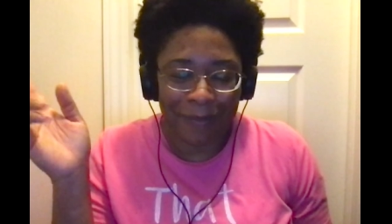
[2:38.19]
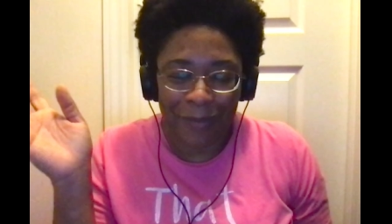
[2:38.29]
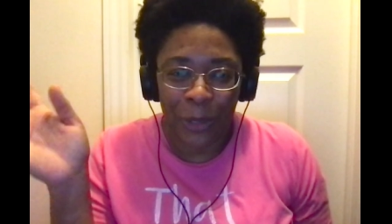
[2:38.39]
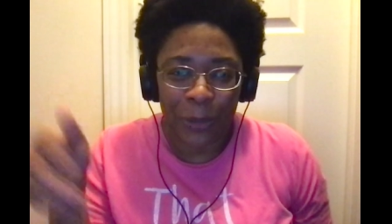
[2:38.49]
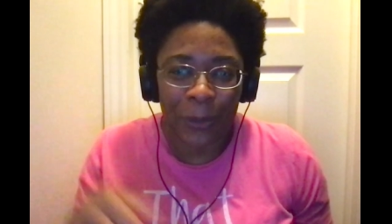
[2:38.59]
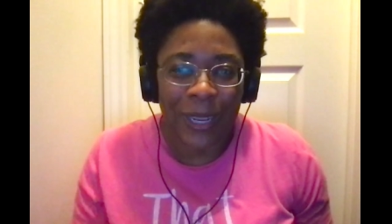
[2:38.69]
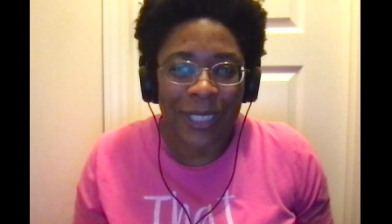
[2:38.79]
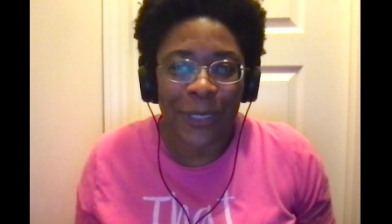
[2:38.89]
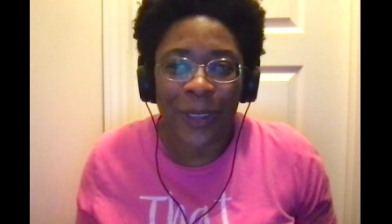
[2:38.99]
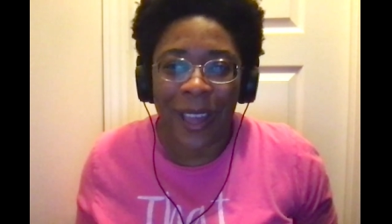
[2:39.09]
multiple
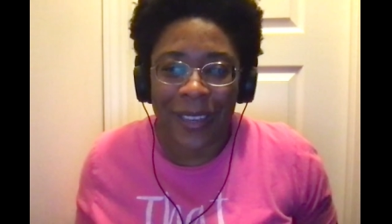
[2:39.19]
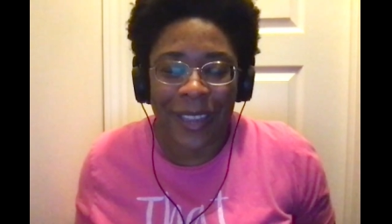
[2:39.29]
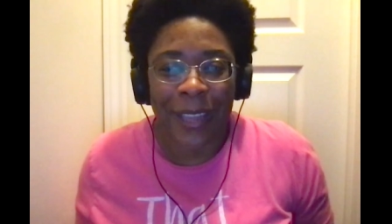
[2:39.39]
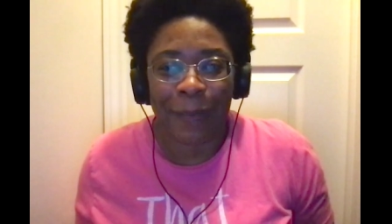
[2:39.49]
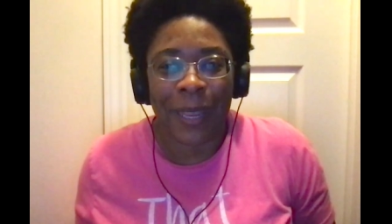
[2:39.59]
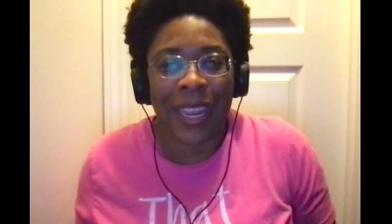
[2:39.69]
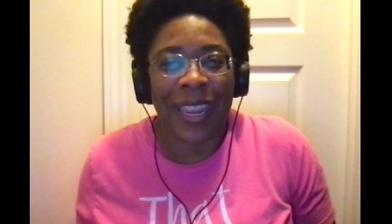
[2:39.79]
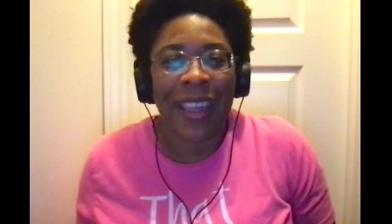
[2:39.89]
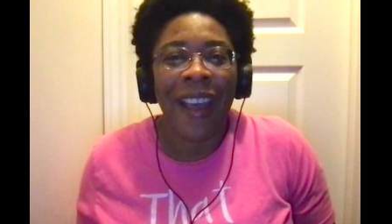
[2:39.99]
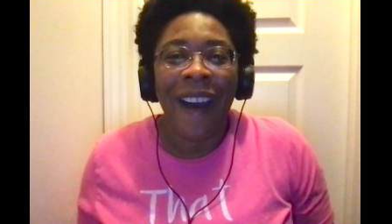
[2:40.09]
ways to contact
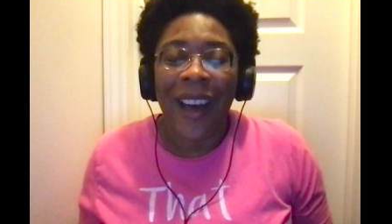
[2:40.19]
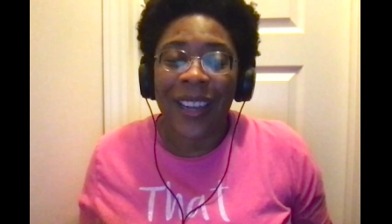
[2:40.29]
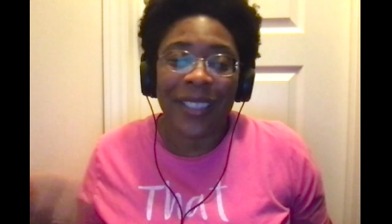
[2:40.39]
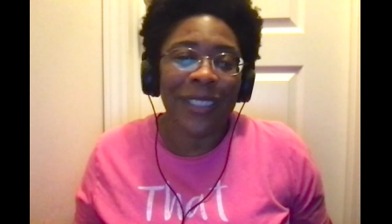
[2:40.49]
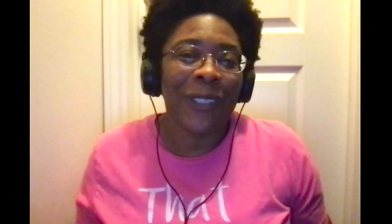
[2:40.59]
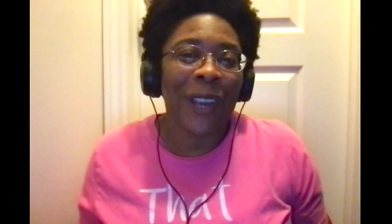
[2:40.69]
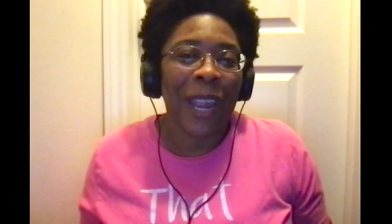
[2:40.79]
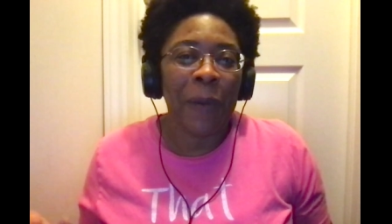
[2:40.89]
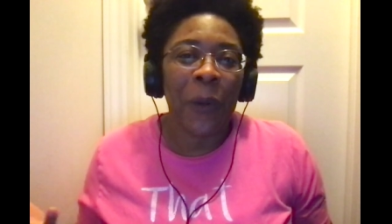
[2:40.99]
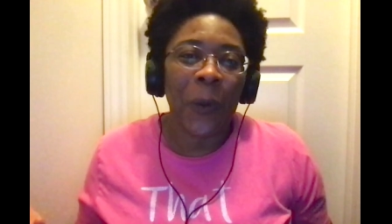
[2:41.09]
me on
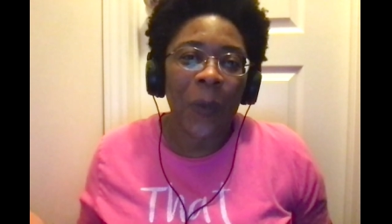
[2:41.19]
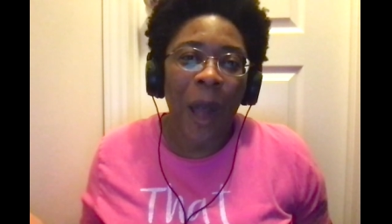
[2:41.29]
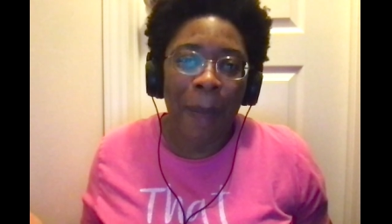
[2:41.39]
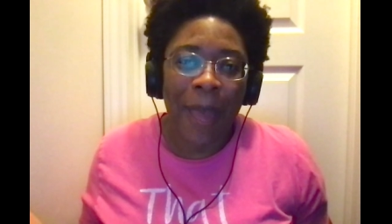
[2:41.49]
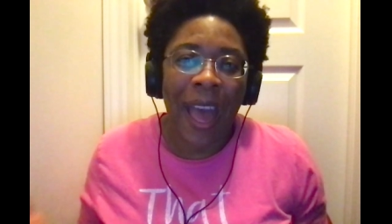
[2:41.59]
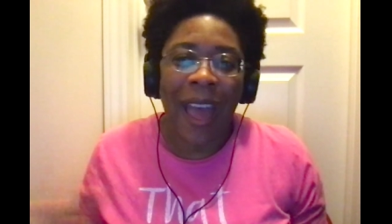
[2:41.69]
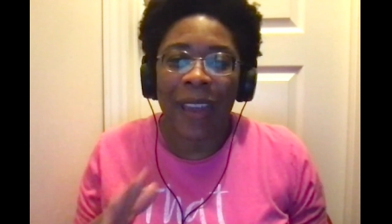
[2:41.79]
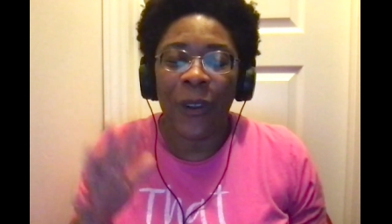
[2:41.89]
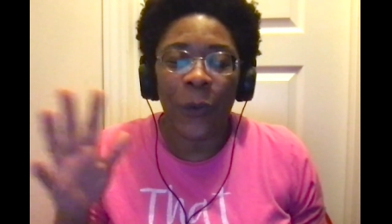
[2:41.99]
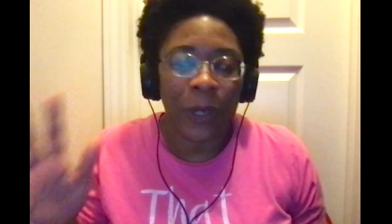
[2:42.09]
Instagram or
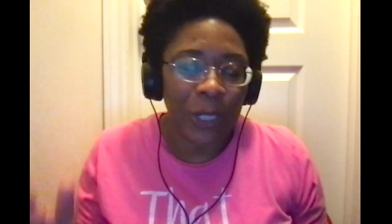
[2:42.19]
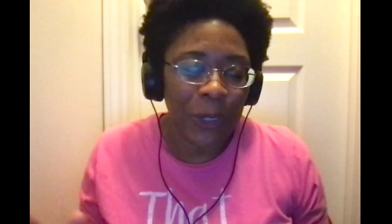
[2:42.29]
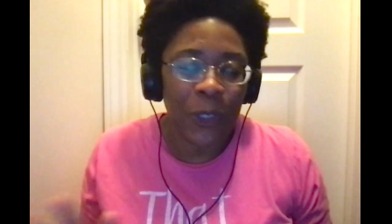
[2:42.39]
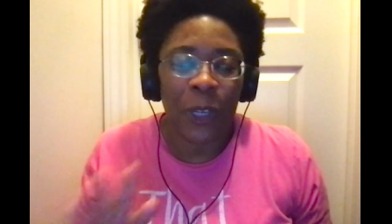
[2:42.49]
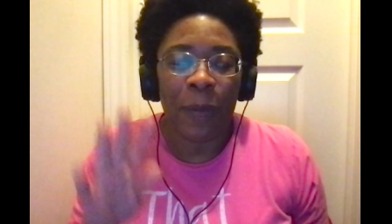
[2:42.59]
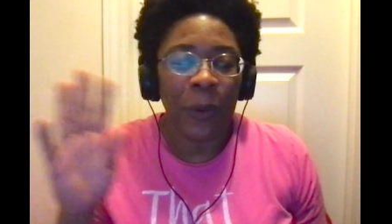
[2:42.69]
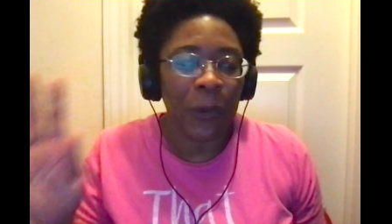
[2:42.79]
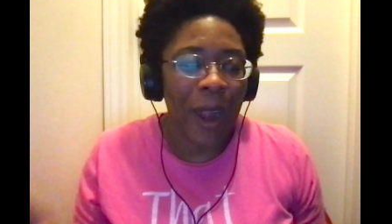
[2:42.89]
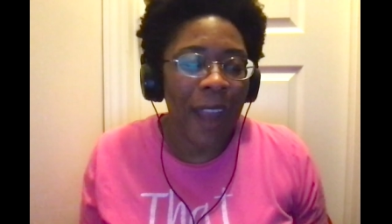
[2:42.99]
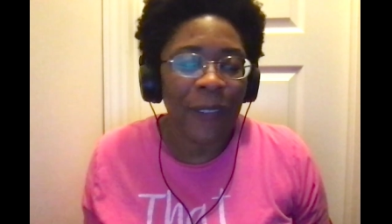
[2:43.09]
Wattpad or YouTube or
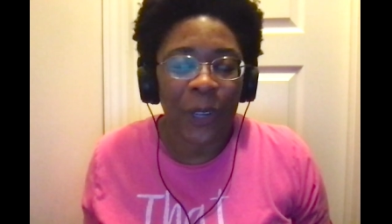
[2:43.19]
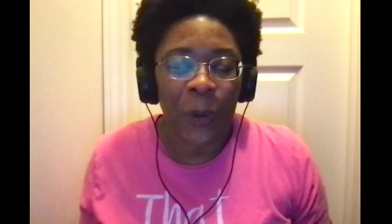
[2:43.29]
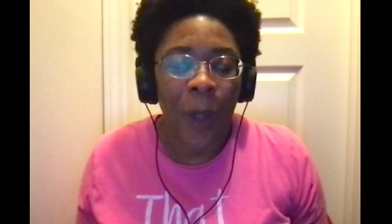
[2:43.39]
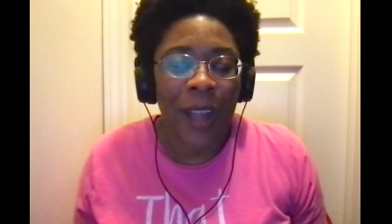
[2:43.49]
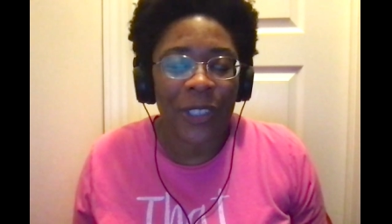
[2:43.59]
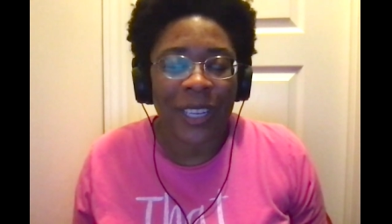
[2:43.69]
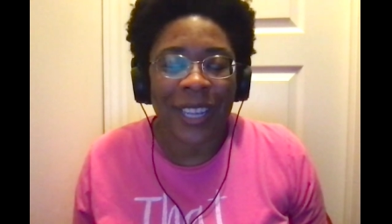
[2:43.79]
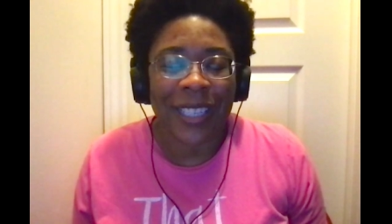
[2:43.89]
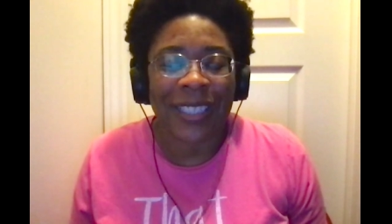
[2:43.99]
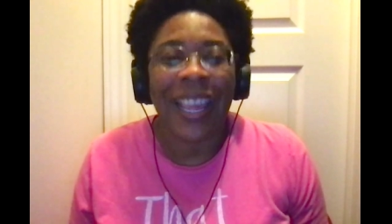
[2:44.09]
wherever you're watching
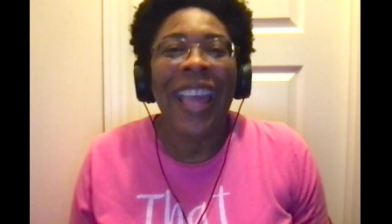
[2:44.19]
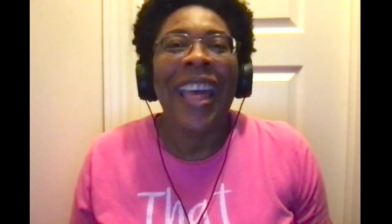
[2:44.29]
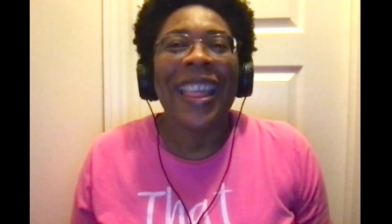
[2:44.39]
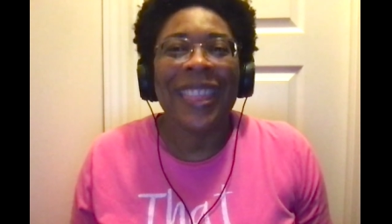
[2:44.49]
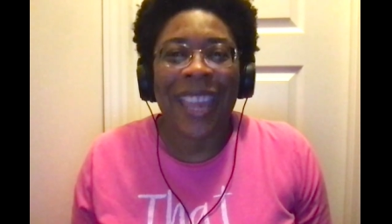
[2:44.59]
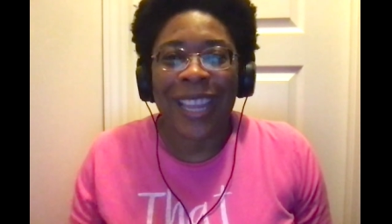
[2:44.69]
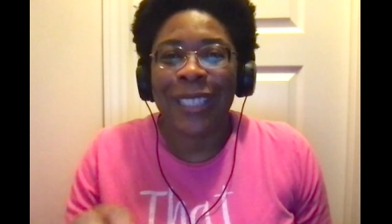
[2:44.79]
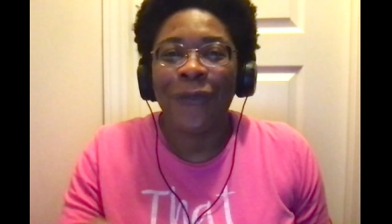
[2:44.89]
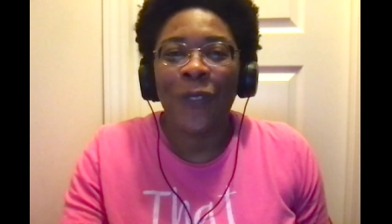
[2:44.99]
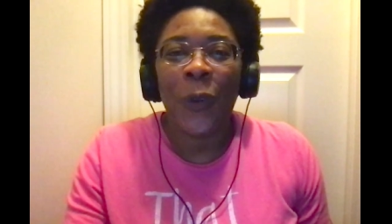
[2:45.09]
this.
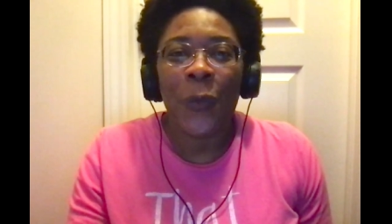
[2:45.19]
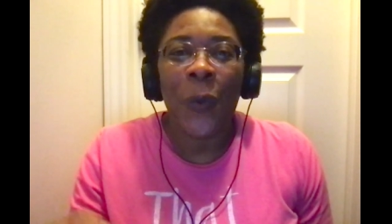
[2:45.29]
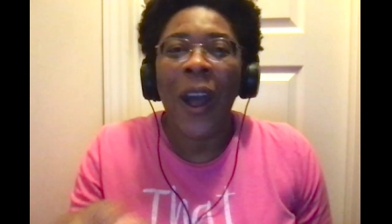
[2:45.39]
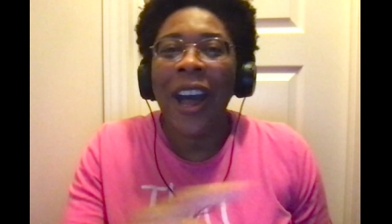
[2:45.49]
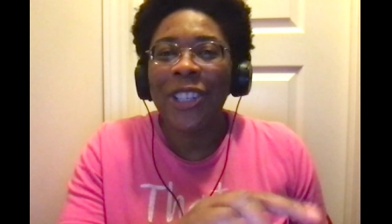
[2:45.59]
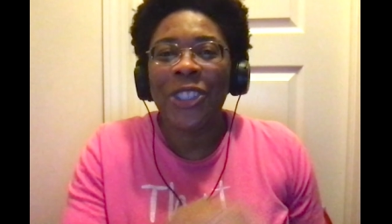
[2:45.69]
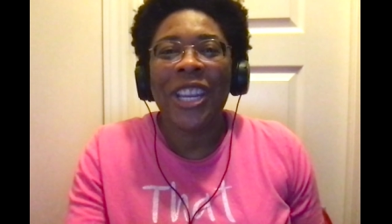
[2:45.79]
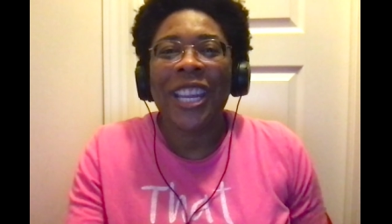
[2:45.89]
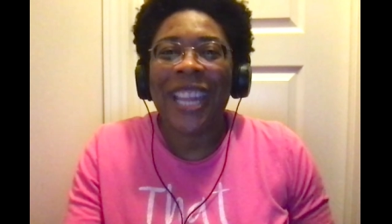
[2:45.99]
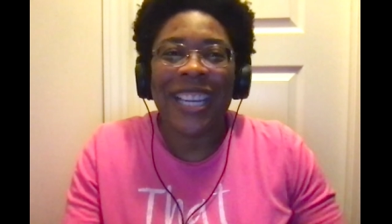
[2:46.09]
Thanks for
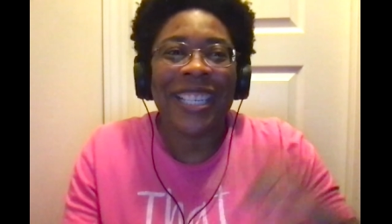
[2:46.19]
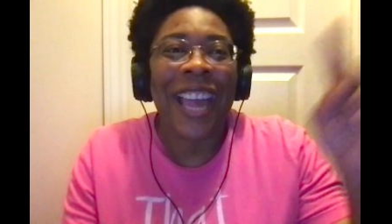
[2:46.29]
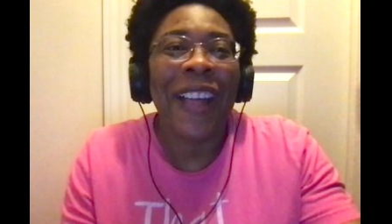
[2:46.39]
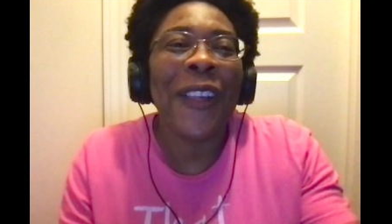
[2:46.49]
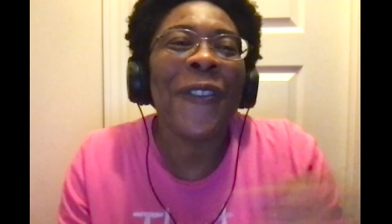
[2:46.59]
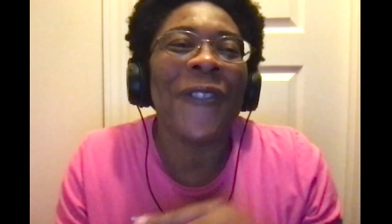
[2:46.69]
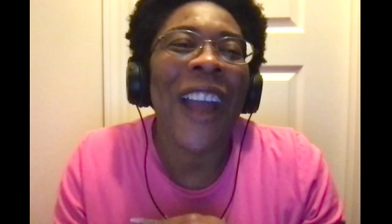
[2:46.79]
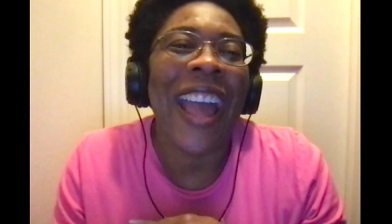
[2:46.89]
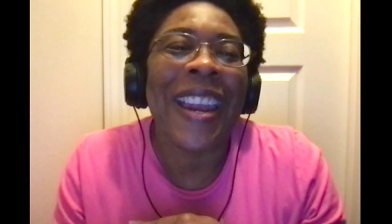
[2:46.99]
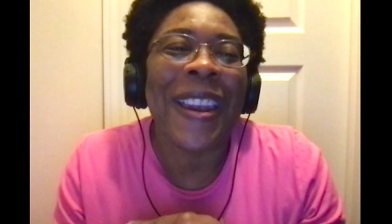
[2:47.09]
watching, and tell a
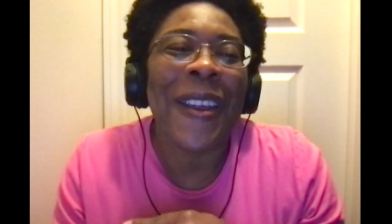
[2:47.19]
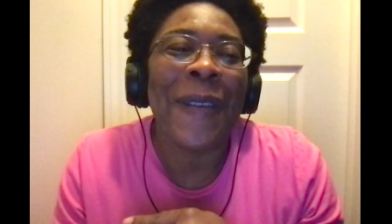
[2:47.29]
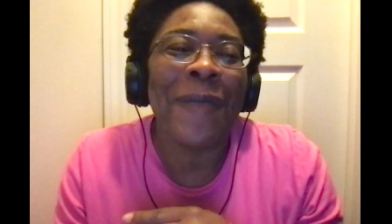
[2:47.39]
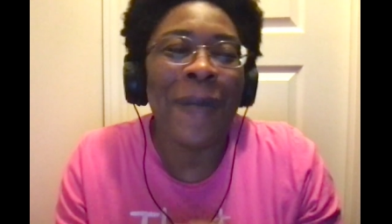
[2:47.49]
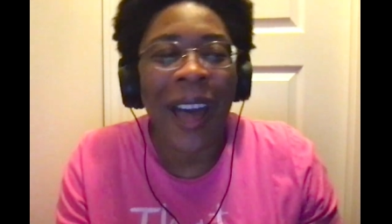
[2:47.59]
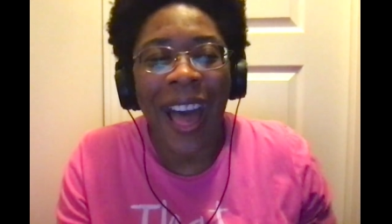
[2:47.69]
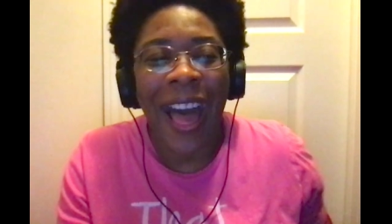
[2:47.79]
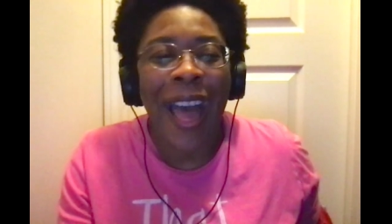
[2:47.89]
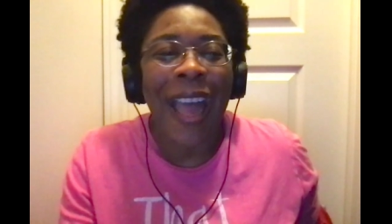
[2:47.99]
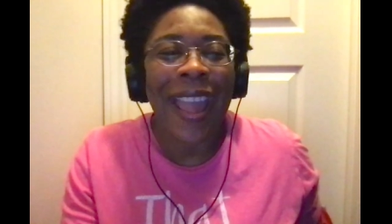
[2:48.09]
friend.
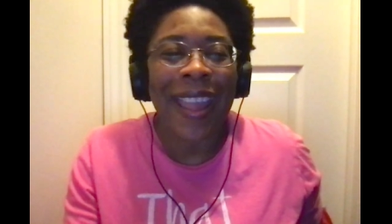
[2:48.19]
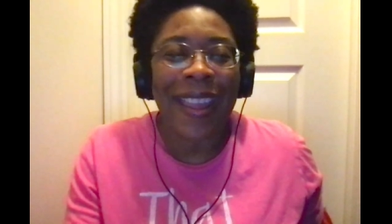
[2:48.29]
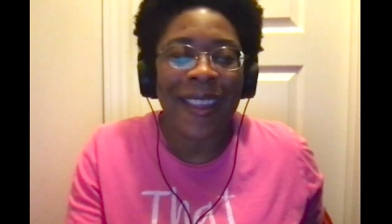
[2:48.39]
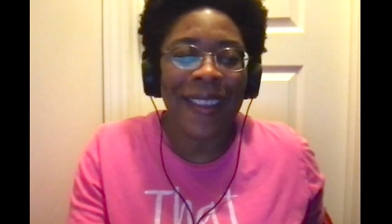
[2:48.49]
Bye-bye.